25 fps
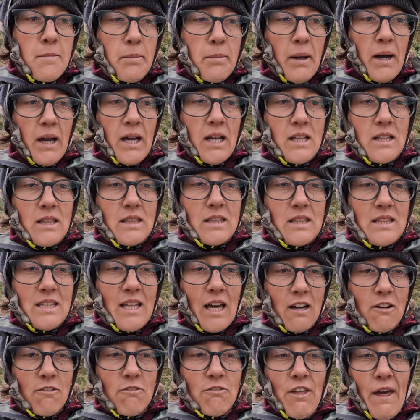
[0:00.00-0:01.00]
but
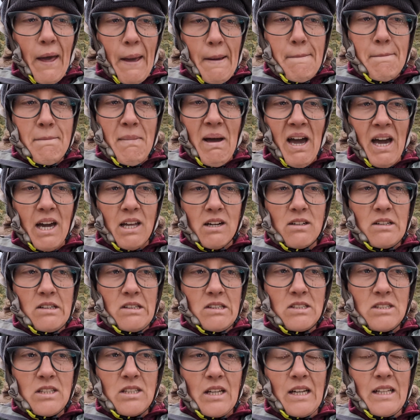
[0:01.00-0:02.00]
none of that
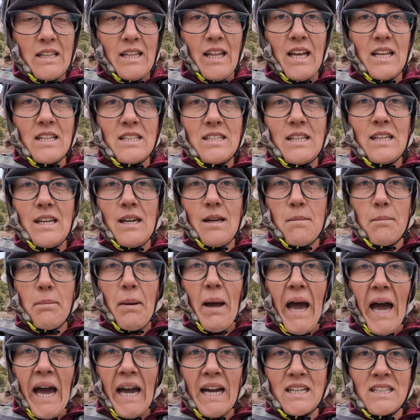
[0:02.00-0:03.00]
matters unless it
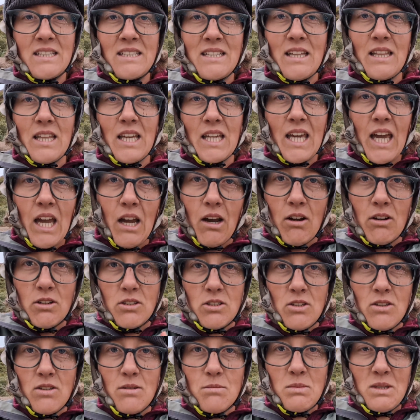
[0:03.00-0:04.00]
impacts the
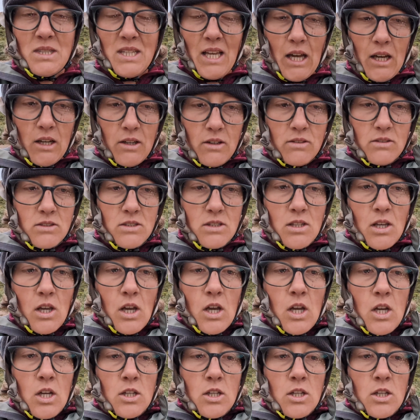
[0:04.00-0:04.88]
character themselves.